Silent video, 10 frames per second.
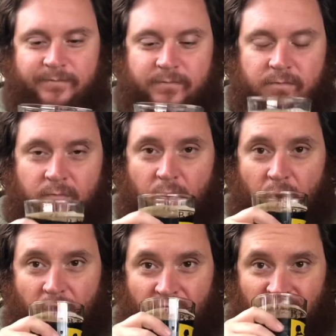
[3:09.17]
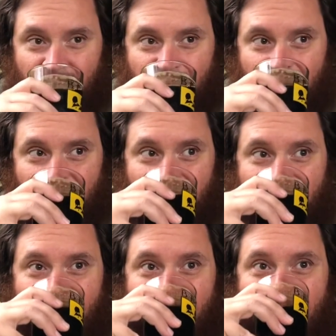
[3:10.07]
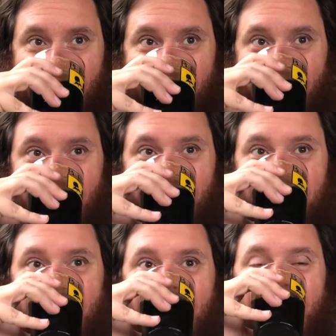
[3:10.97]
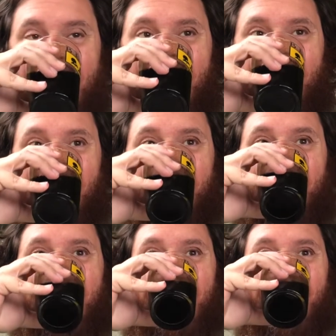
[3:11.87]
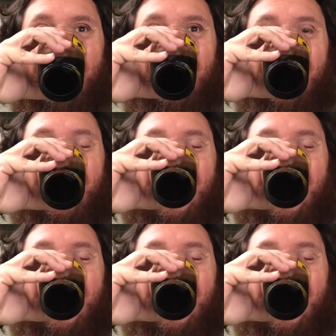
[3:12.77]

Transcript: Nothing is said.